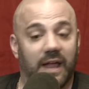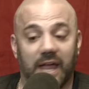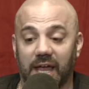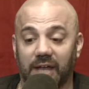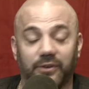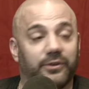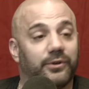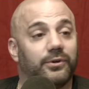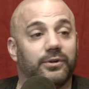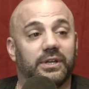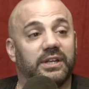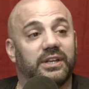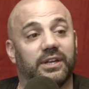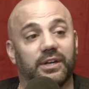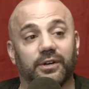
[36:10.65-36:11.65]
And dude,
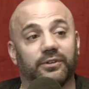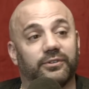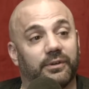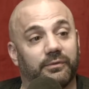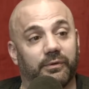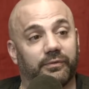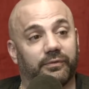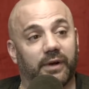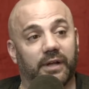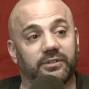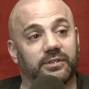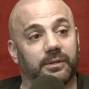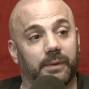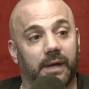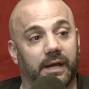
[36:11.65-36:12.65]
years of a
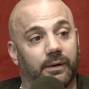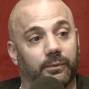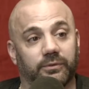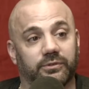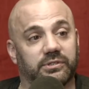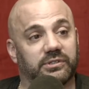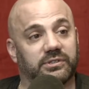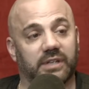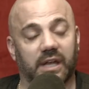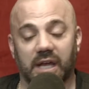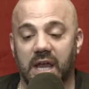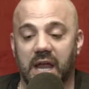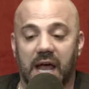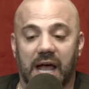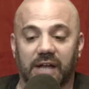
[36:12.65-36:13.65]
friendship, and it was just like,
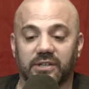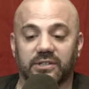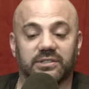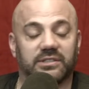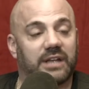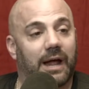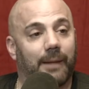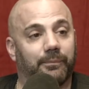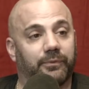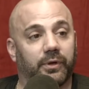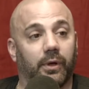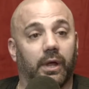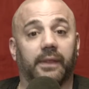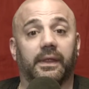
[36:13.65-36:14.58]
I just stopped calling.